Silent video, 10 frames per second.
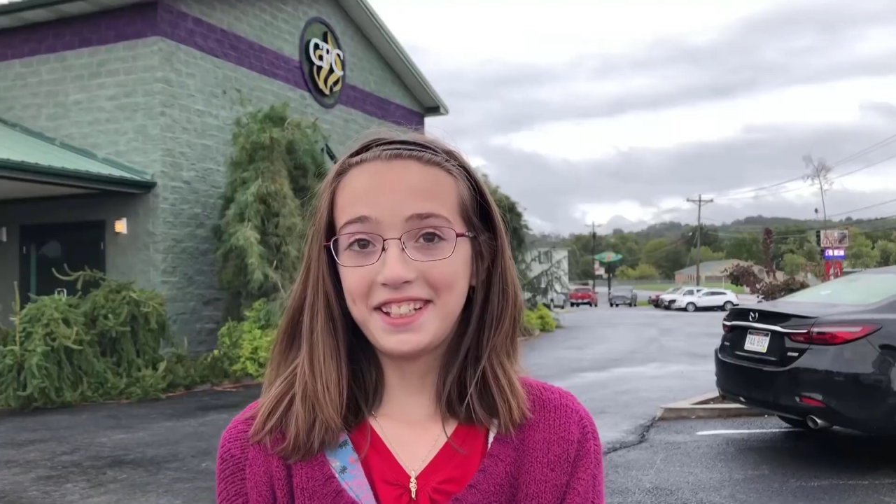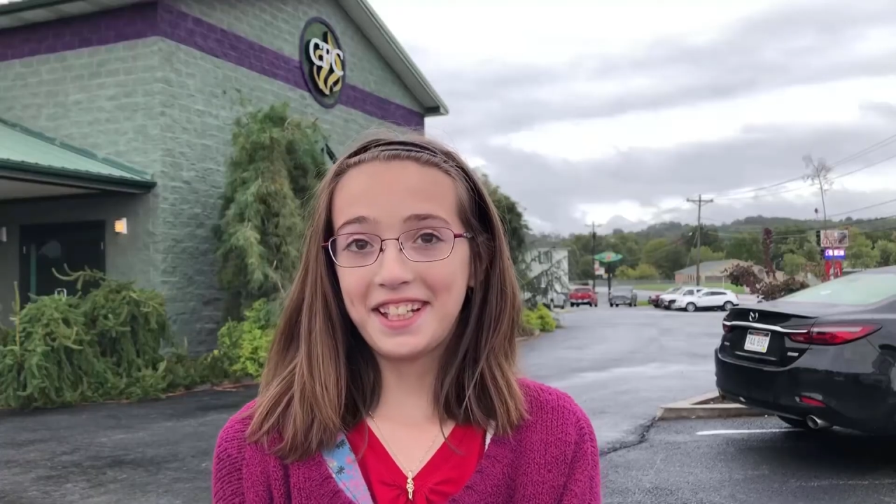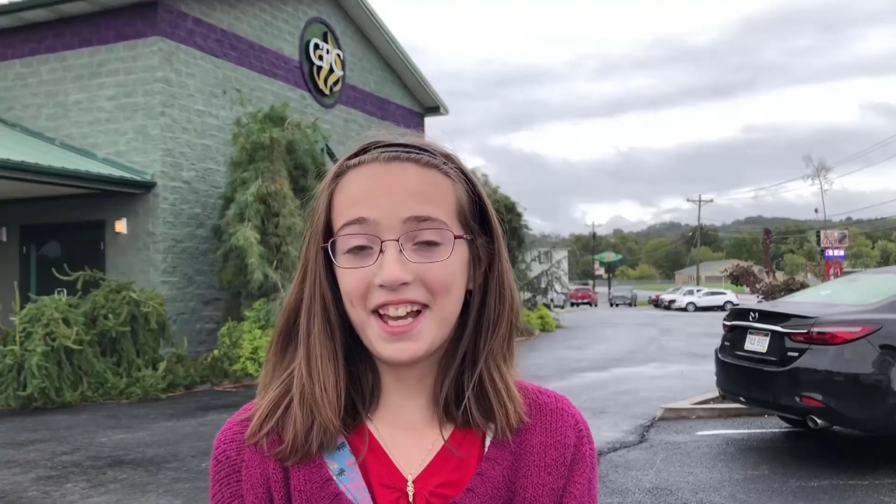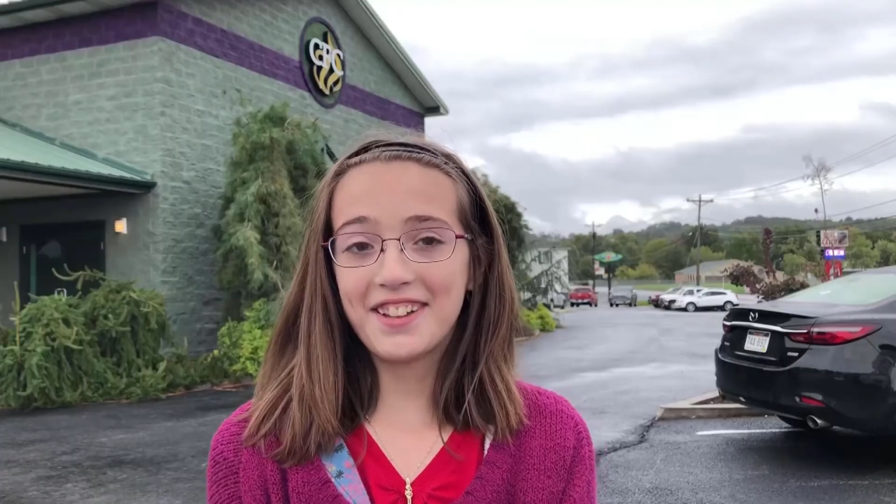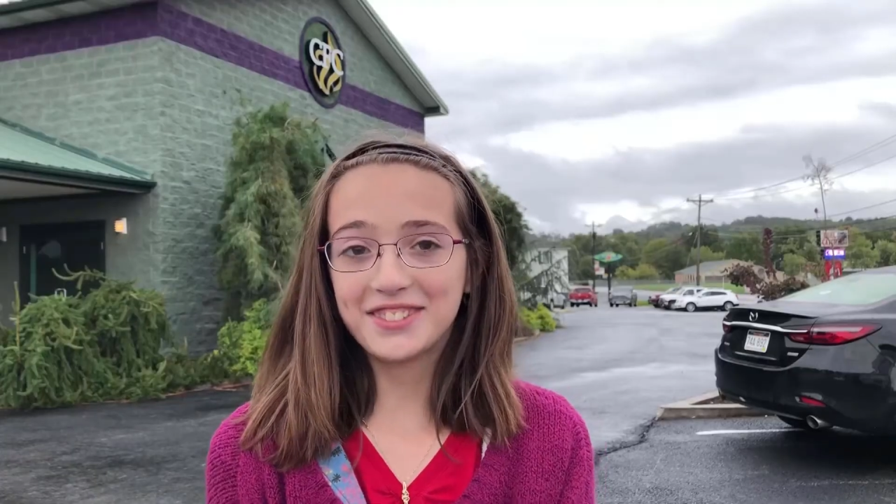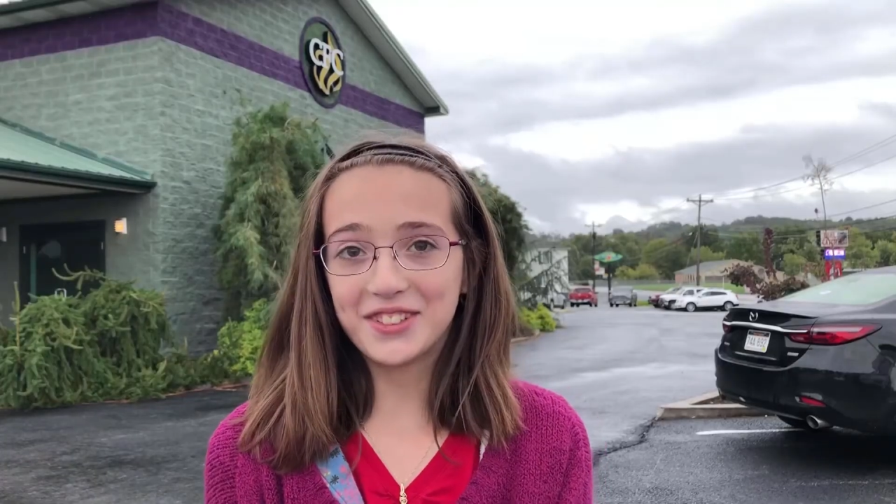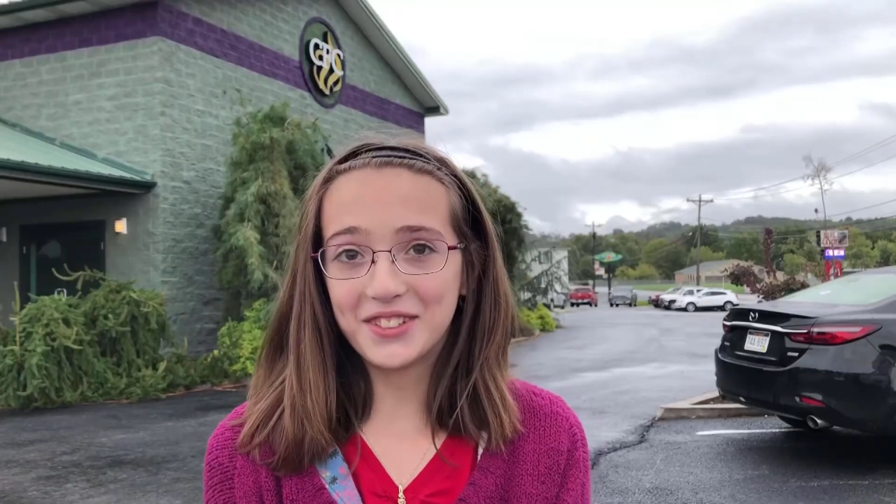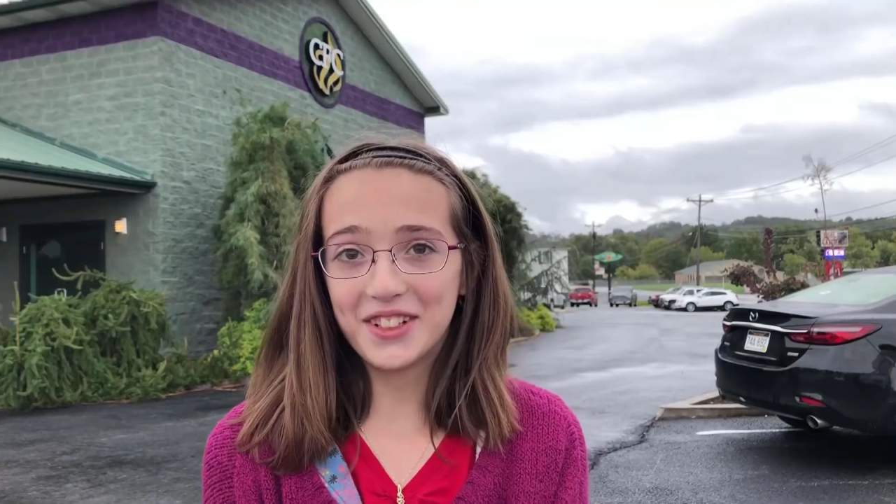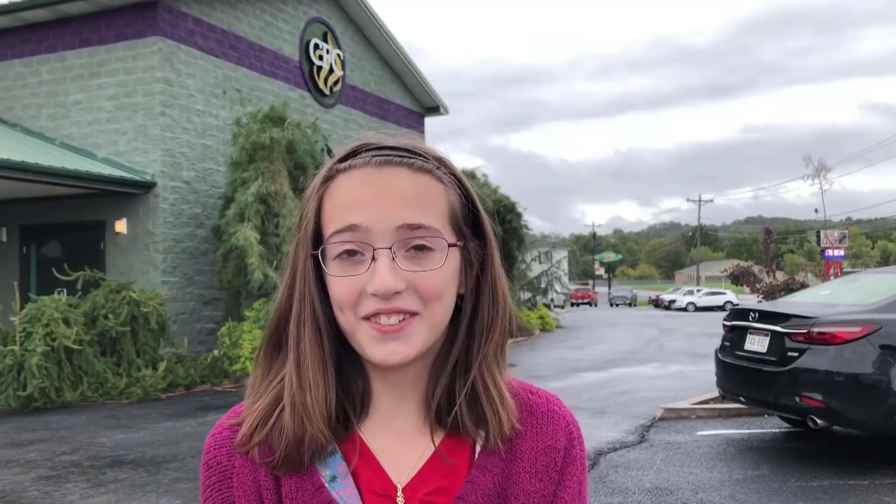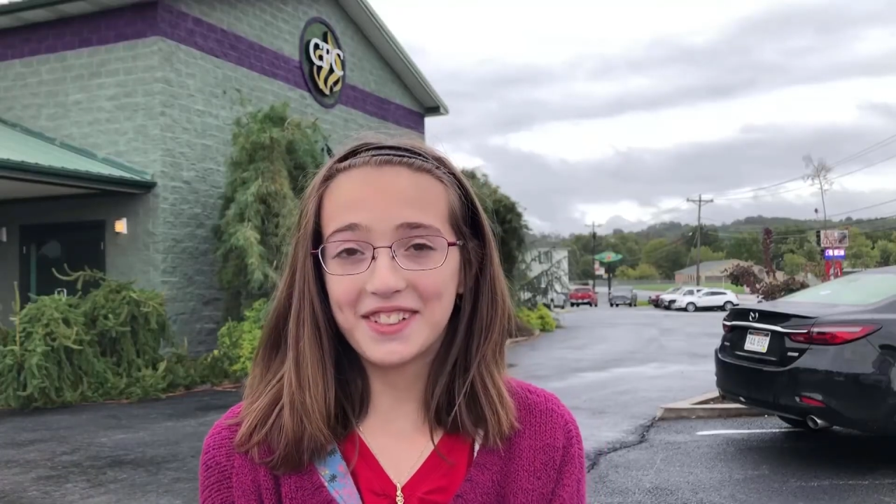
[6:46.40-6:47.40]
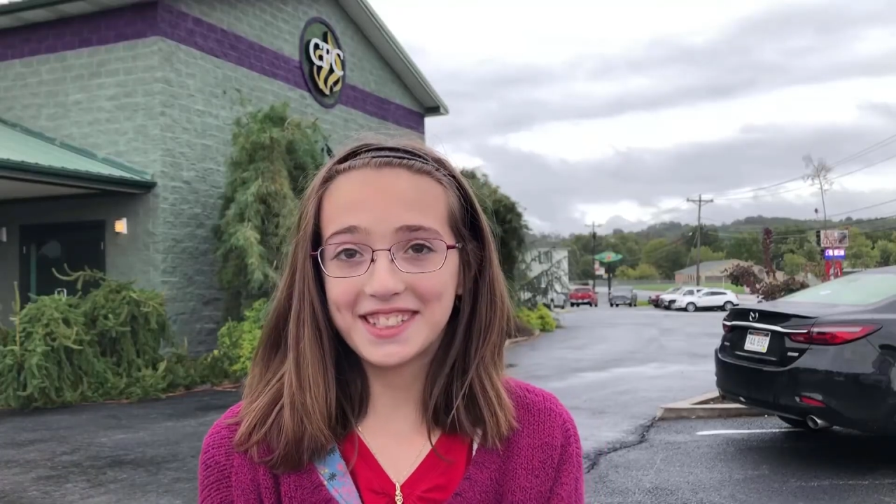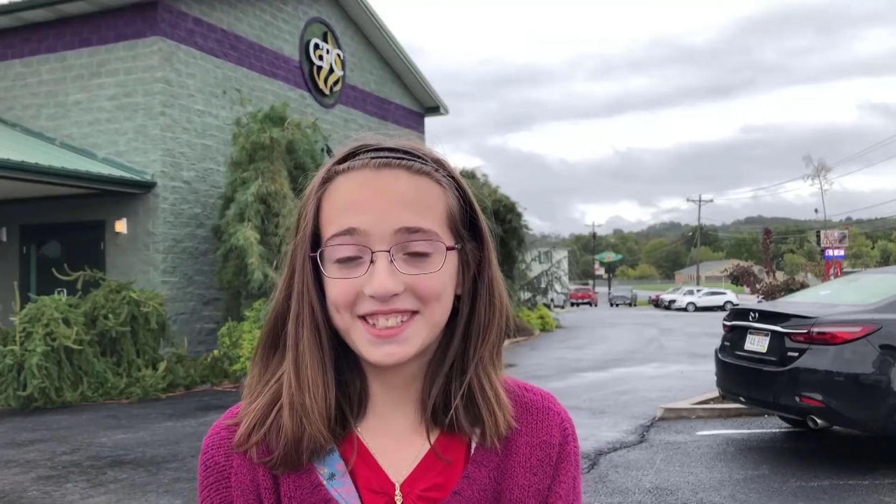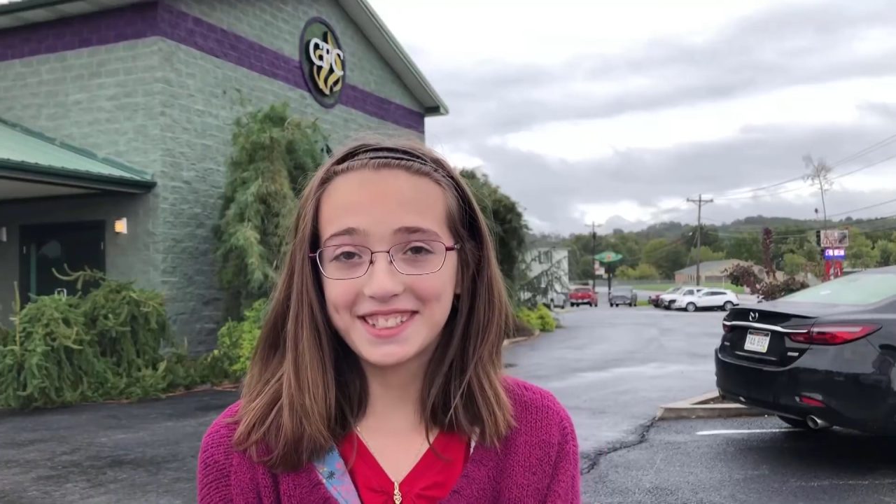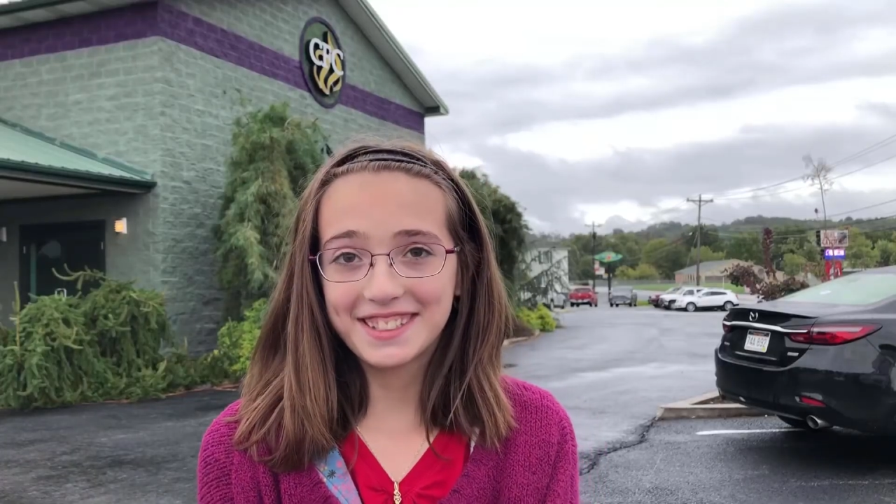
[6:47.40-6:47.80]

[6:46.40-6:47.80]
I'm so nervous.